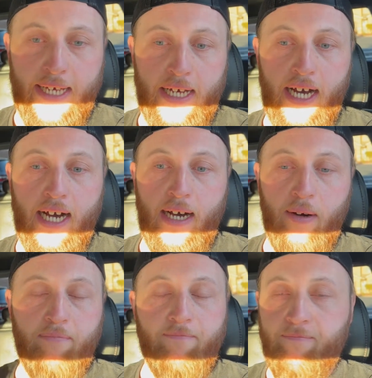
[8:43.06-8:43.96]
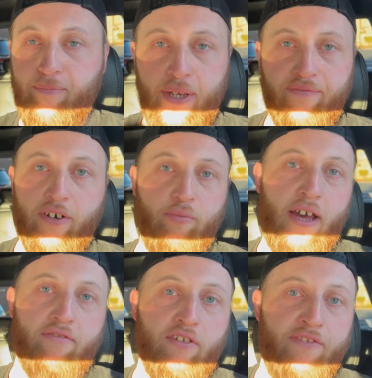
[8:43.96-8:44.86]
been filmed
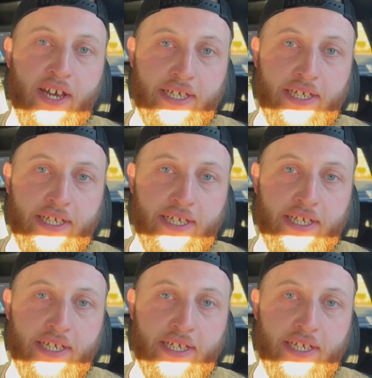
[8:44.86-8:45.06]
after the fact.